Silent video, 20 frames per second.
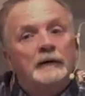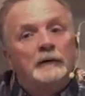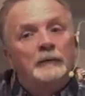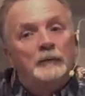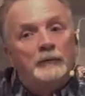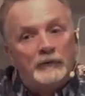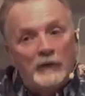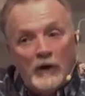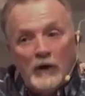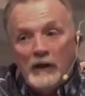
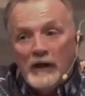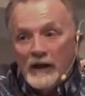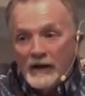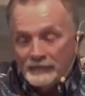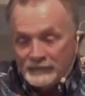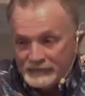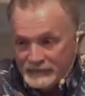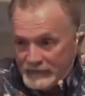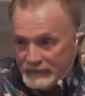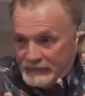We all
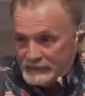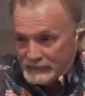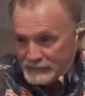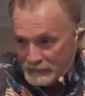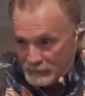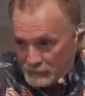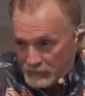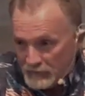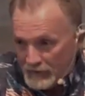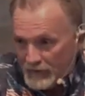have seeds
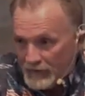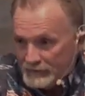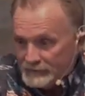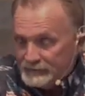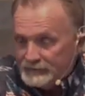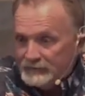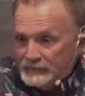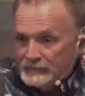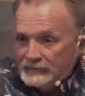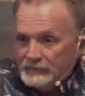to plant,
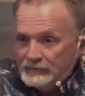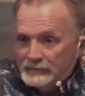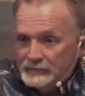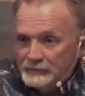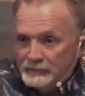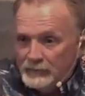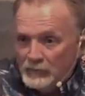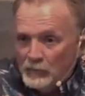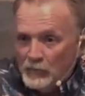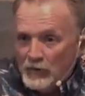
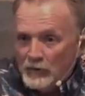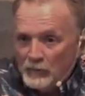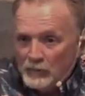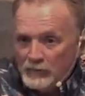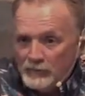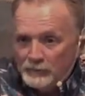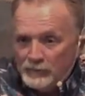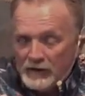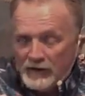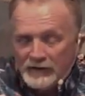but why don't
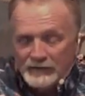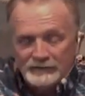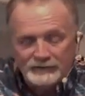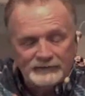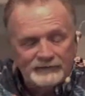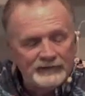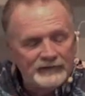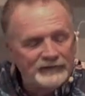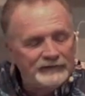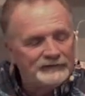we plant
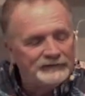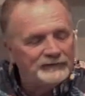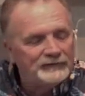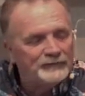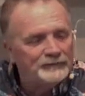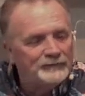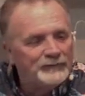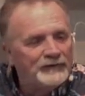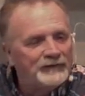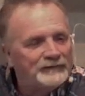seeds of
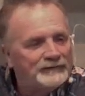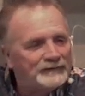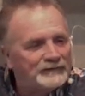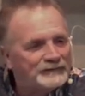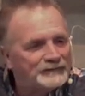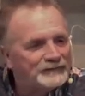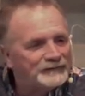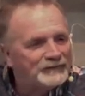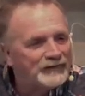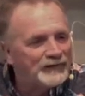
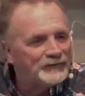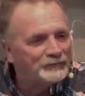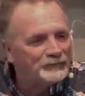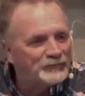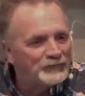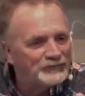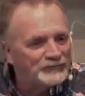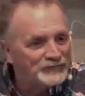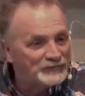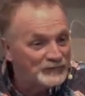meekness,
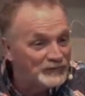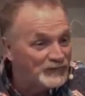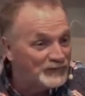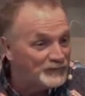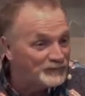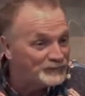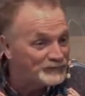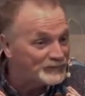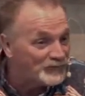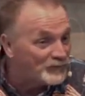temperance,
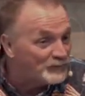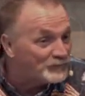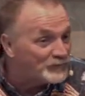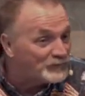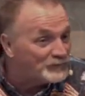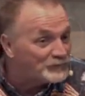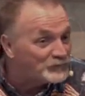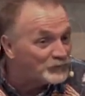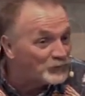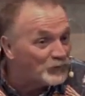love,
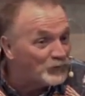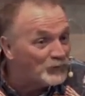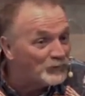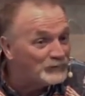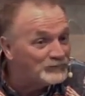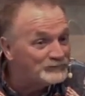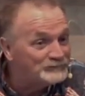self-control?